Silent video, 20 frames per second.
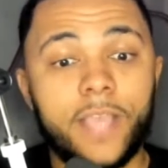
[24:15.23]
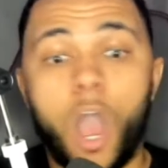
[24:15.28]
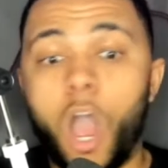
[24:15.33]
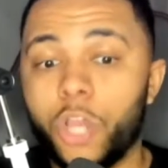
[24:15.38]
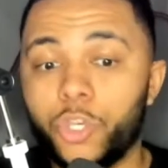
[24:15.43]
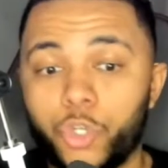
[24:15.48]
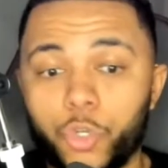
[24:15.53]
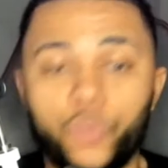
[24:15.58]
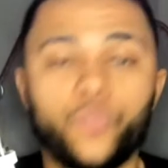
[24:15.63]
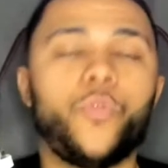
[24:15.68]
I
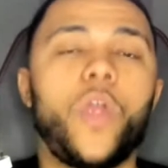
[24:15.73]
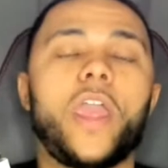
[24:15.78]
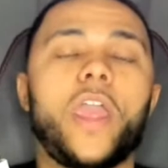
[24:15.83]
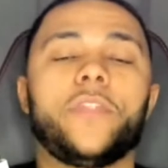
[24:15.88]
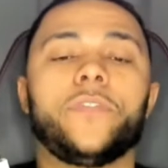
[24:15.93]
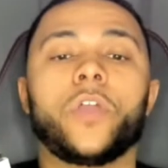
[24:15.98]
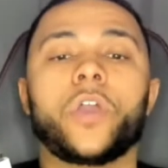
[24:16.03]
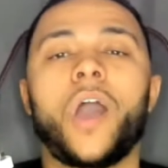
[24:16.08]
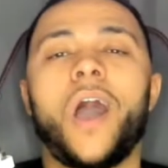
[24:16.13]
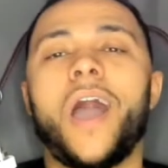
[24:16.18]
do rate
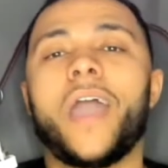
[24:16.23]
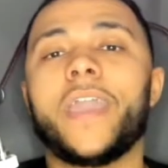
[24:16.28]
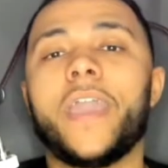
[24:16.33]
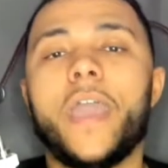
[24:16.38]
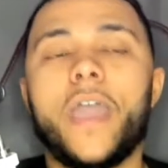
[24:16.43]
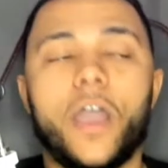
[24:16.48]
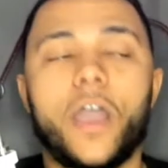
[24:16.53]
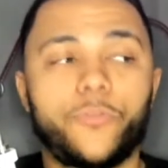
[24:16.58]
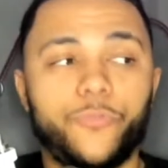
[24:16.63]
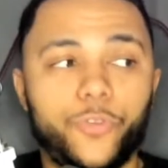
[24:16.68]
the guy,
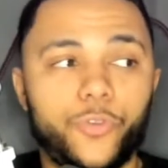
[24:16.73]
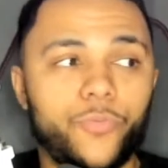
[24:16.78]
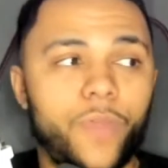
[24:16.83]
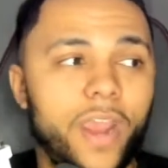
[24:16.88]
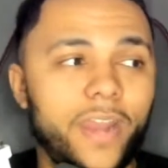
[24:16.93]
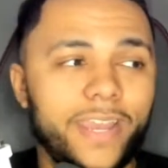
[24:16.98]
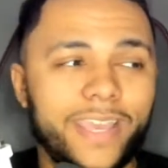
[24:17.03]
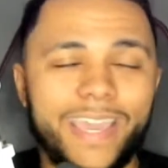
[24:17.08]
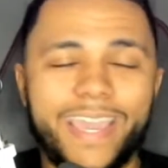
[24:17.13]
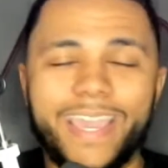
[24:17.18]
do
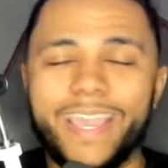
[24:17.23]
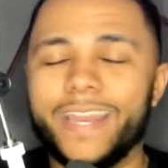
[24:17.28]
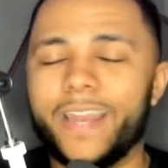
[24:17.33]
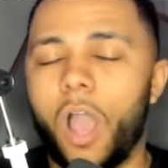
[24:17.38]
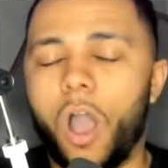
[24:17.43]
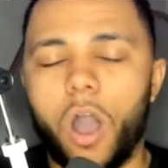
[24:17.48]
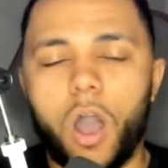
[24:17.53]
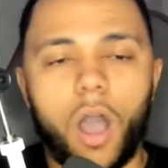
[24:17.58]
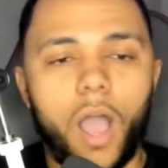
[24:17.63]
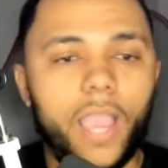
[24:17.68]
rate the kid
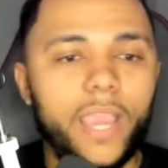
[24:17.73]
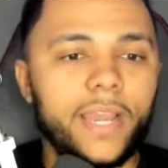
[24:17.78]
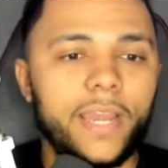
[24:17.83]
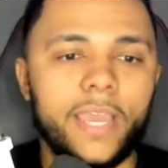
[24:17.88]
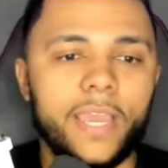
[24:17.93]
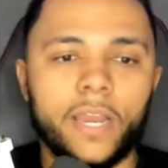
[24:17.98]
highly,